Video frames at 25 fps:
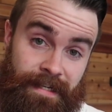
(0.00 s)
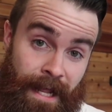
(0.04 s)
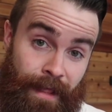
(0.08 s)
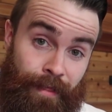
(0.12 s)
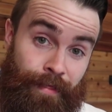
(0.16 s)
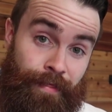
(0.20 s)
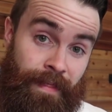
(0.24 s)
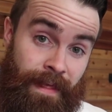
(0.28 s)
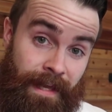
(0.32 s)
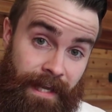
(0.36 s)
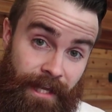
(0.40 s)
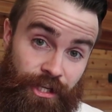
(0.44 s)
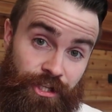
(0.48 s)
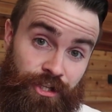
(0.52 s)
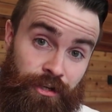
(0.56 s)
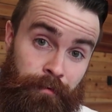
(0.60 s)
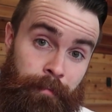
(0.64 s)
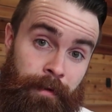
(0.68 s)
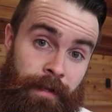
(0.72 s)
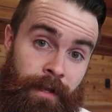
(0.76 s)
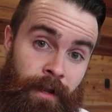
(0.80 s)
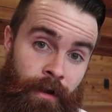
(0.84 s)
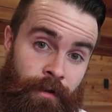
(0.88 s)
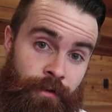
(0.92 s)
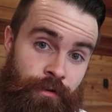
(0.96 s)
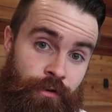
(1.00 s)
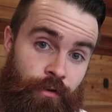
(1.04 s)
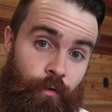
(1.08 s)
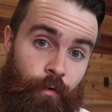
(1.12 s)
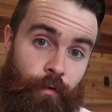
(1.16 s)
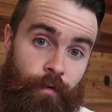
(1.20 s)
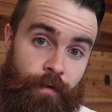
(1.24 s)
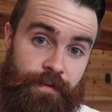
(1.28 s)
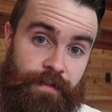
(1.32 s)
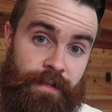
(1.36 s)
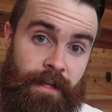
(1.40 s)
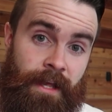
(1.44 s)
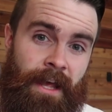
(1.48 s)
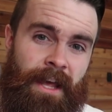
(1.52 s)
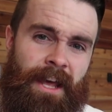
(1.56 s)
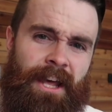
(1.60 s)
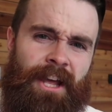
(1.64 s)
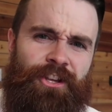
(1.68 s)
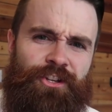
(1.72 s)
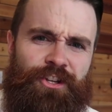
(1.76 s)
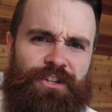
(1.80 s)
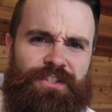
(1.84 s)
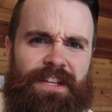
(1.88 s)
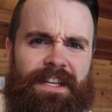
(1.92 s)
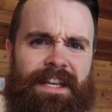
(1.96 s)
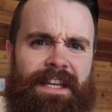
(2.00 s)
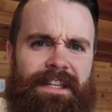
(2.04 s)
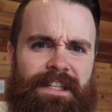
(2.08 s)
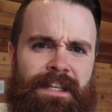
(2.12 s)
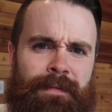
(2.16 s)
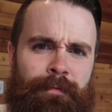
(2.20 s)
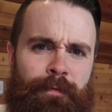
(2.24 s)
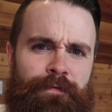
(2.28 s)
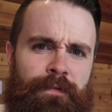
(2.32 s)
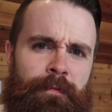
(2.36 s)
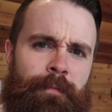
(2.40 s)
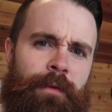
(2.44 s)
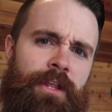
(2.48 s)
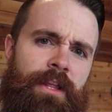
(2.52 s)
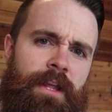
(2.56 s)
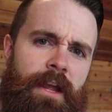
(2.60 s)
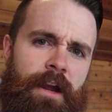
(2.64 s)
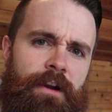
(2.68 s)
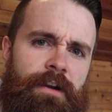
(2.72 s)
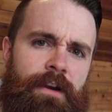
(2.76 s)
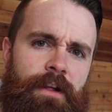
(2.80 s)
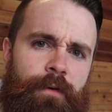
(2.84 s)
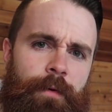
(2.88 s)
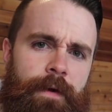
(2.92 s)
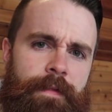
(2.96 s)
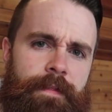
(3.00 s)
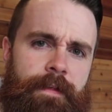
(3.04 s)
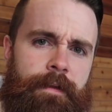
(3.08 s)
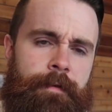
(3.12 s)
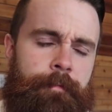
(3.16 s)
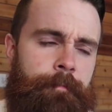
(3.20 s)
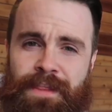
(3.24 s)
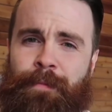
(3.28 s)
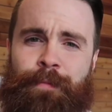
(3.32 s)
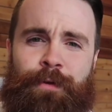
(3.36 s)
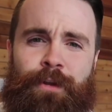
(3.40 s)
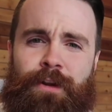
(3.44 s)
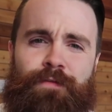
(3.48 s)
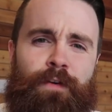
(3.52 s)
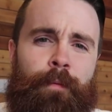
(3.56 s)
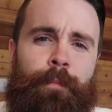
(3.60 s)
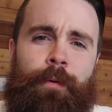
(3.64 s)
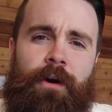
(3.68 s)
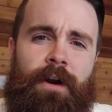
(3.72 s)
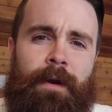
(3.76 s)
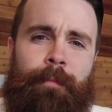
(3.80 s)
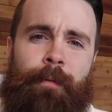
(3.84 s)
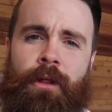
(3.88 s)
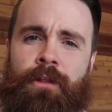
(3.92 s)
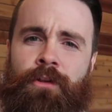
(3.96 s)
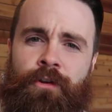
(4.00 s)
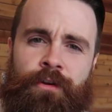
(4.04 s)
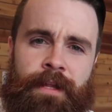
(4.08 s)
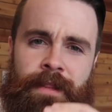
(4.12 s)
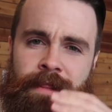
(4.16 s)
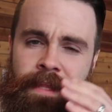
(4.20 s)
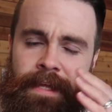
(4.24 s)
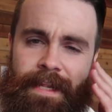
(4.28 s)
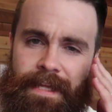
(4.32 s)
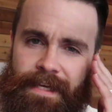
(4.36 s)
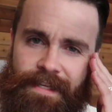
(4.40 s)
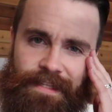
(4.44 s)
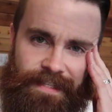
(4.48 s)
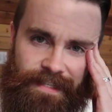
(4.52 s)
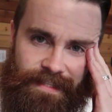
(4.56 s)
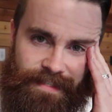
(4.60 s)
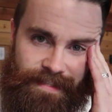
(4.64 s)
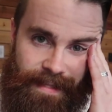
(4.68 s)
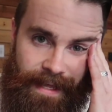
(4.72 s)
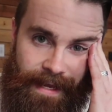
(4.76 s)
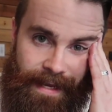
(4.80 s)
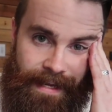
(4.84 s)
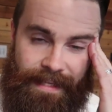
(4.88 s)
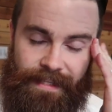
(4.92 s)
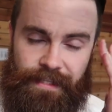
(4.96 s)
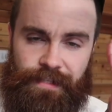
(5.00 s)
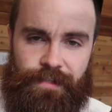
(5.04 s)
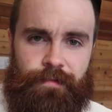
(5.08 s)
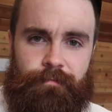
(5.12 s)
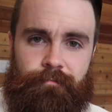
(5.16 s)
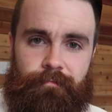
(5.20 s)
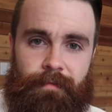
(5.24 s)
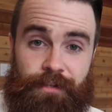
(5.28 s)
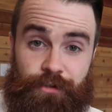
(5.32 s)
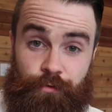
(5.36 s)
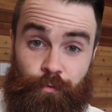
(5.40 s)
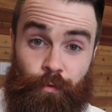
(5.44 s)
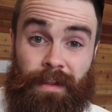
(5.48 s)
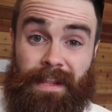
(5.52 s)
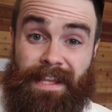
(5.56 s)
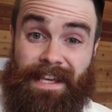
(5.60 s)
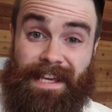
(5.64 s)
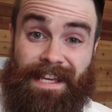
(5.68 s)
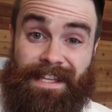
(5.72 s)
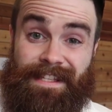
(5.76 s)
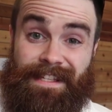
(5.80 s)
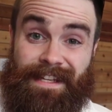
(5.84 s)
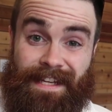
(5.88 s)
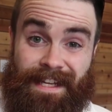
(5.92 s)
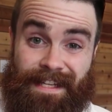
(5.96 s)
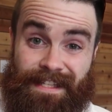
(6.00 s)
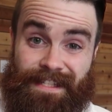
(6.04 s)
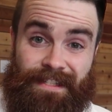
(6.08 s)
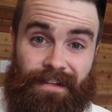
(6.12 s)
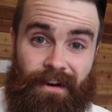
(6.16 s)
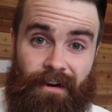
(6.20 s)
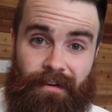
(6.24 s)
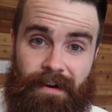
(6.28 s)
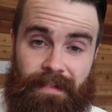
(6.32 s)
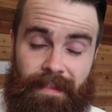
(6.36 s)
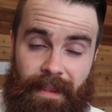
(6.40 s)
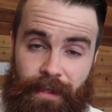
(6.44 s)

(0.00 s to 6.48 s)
And I think it should be on yours, just to get some familiarity with it. And the beautiful part about learning Linux is that it's really easy to get started.